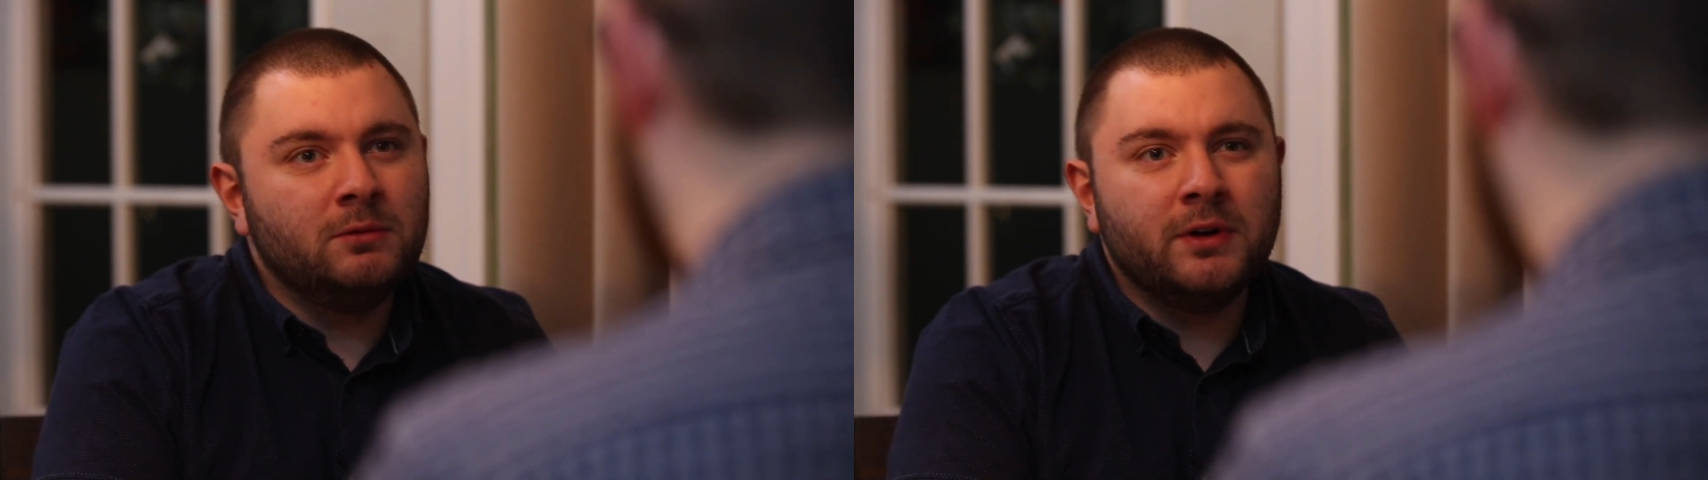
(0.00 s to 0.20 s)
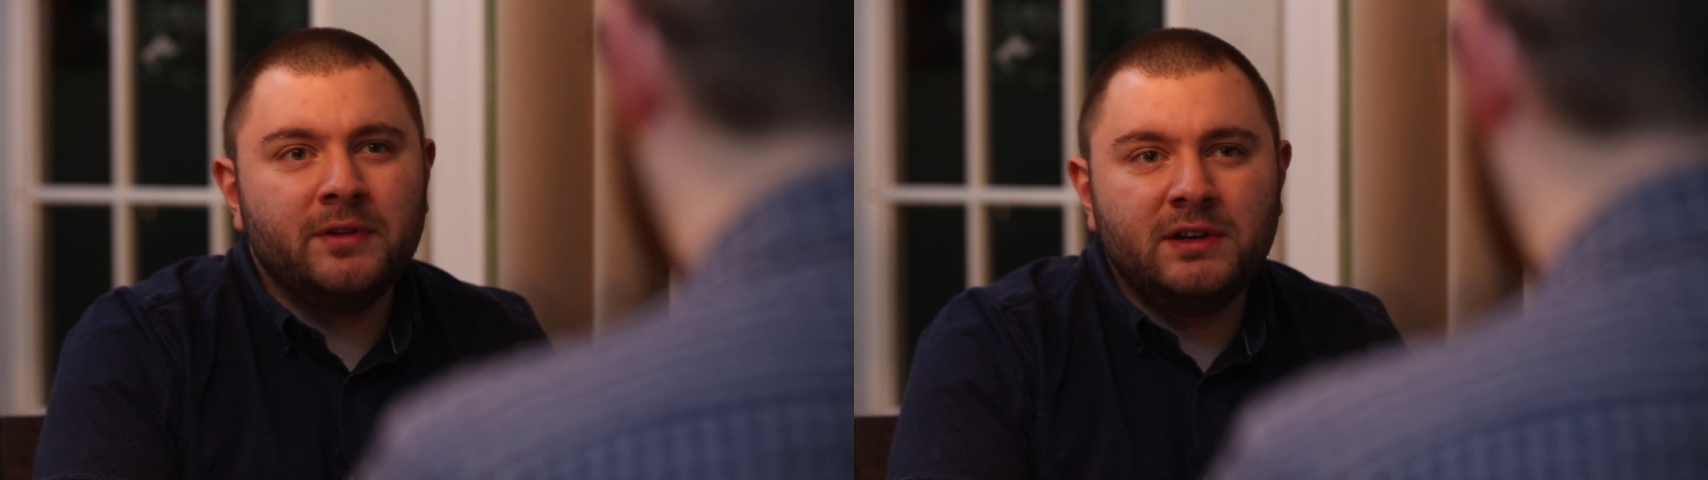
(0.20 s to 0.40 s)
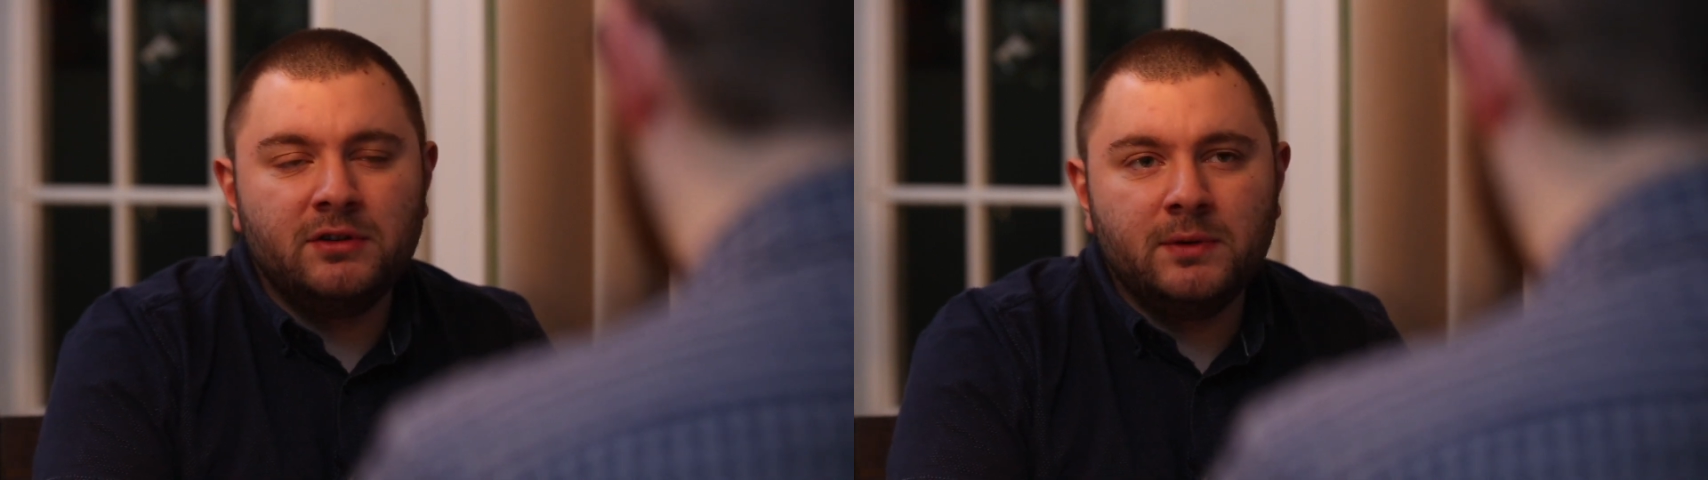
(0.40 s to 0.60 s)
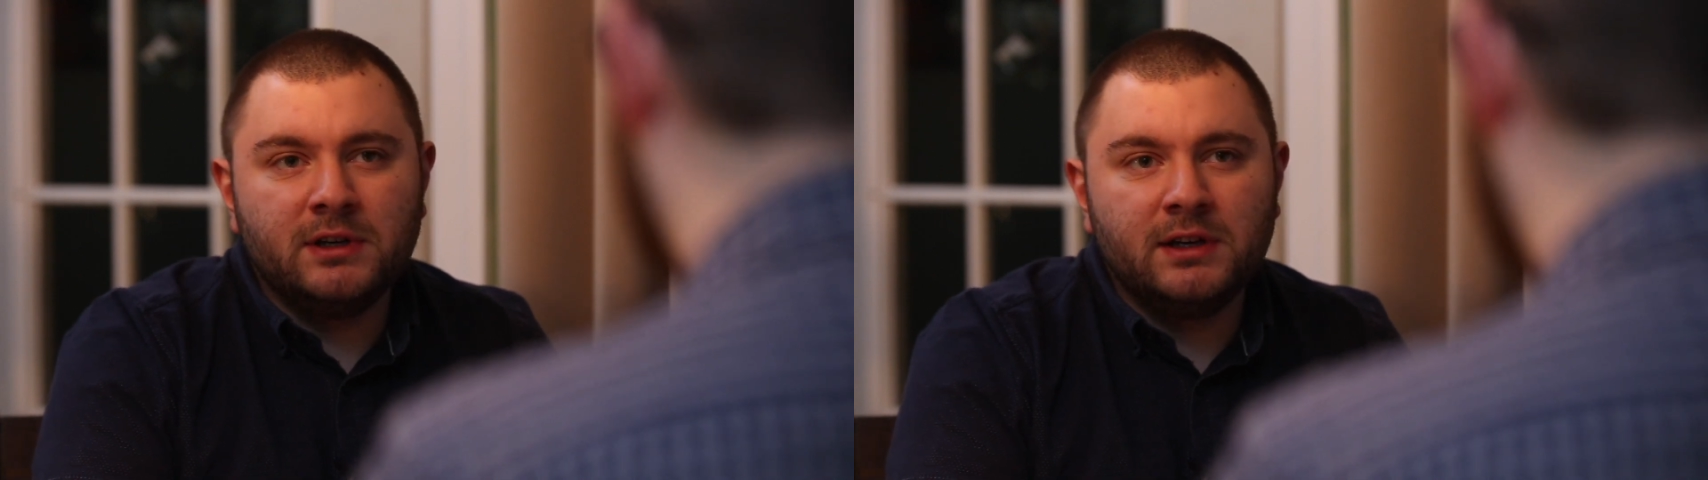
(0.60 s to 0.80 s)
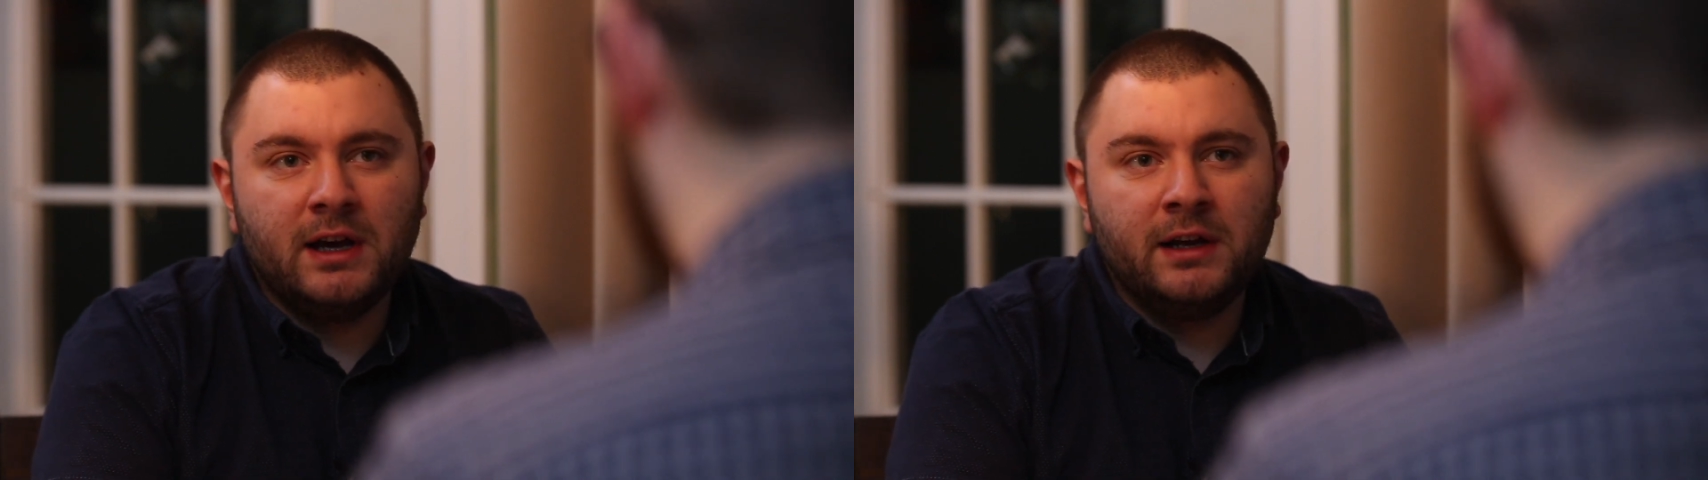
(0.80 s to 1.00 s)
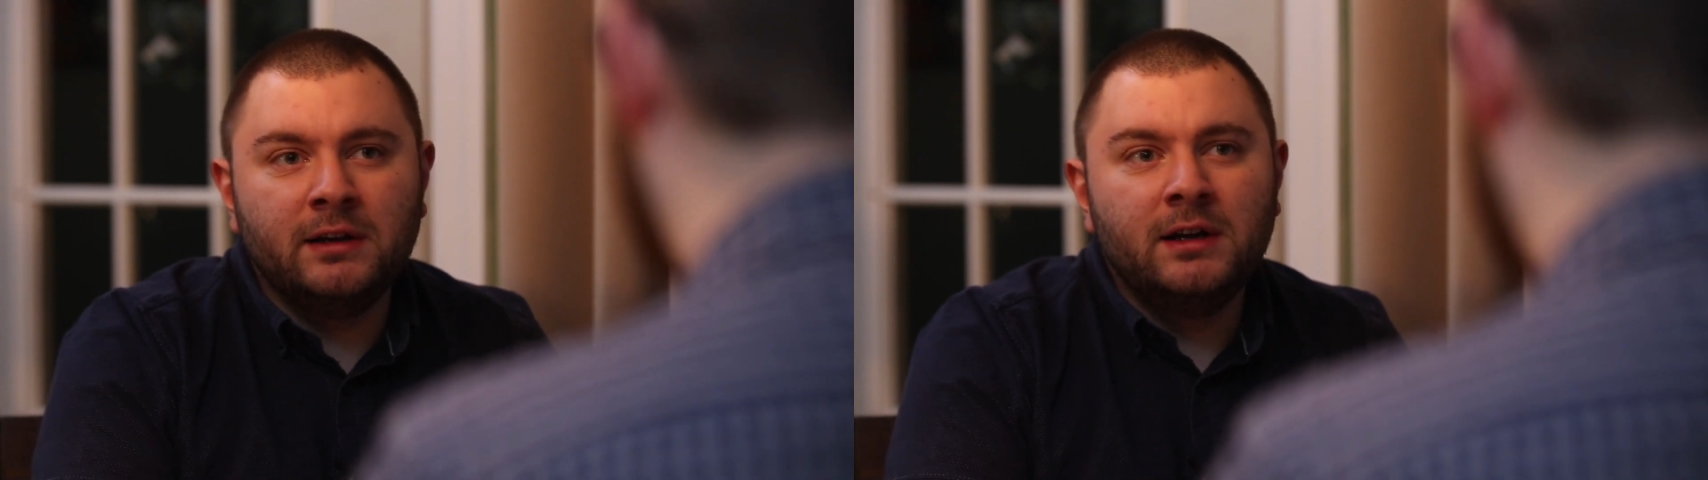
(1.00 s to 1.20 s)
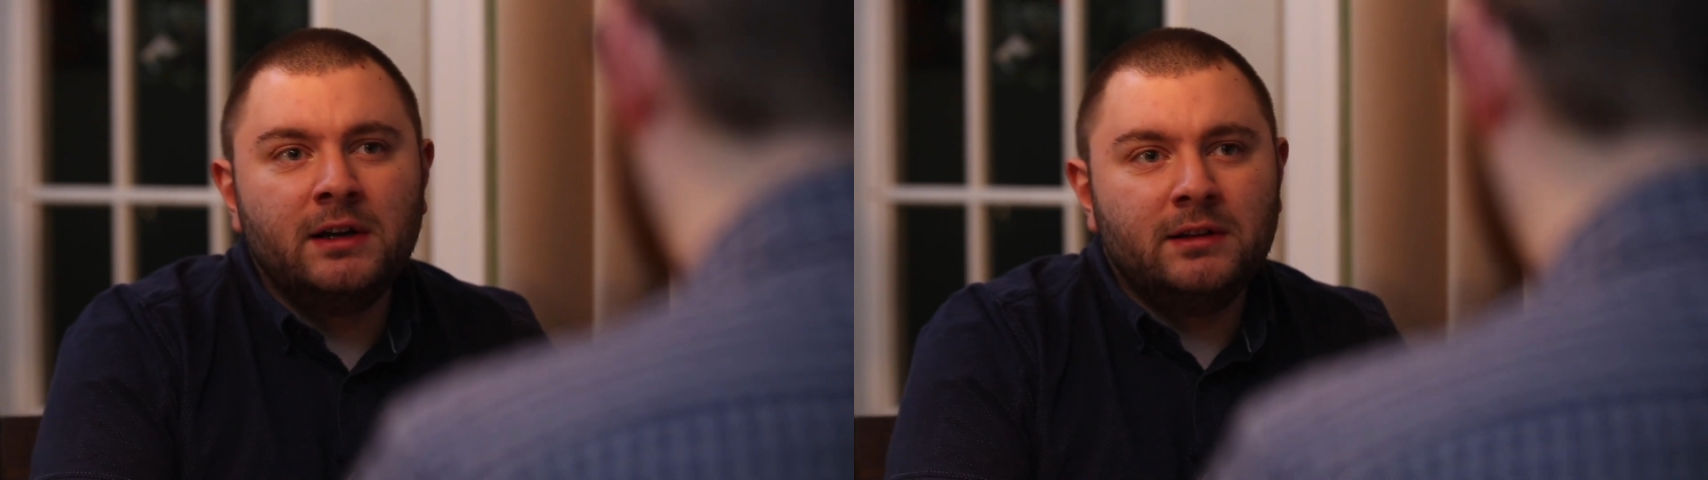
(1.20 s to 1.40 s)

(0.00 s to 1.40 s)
What are they doing again?